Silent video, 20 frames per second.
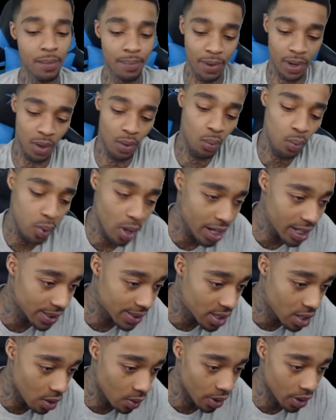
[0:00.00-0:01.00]
Bro, what
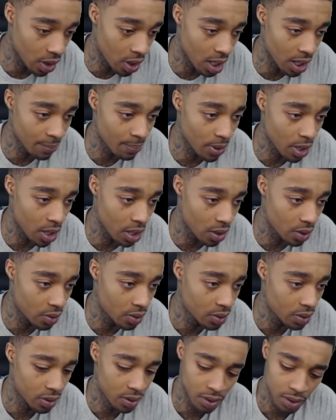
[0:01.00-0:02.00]
is going on,
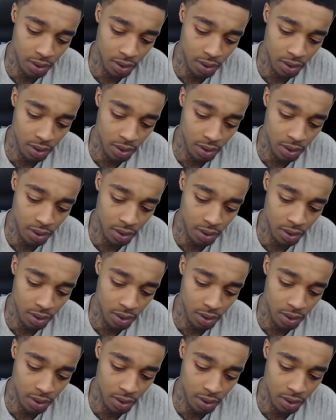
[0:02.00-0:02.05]
bro?